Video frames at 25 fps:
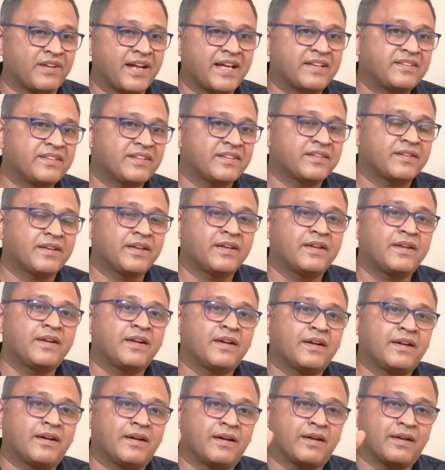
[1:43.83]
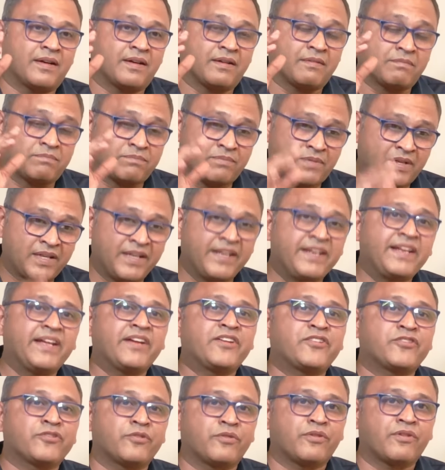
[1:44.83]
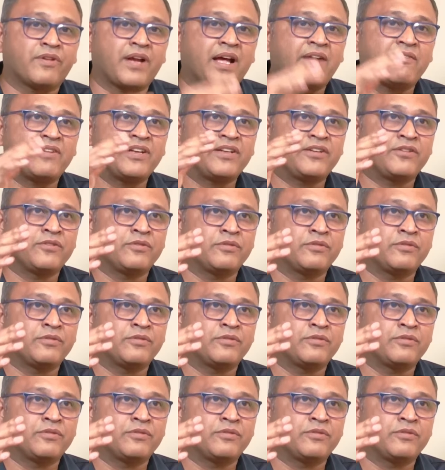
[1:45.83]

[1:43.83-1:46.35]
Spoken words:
Rather, a clinic should travel